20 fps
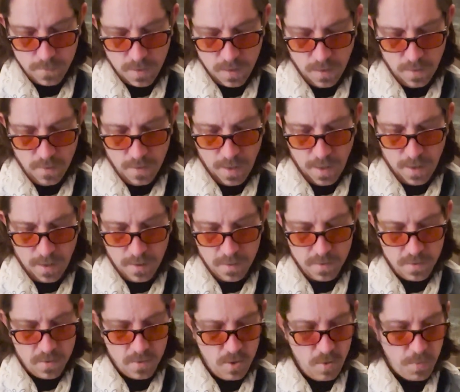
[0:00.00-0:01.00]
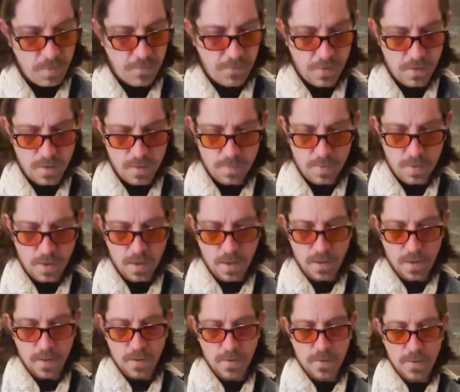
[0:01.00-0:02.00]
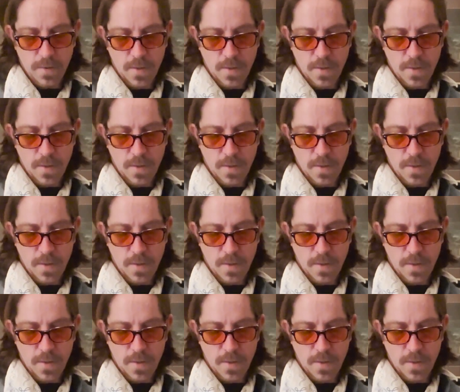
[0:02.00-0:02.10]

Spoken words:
And that is super fun to play.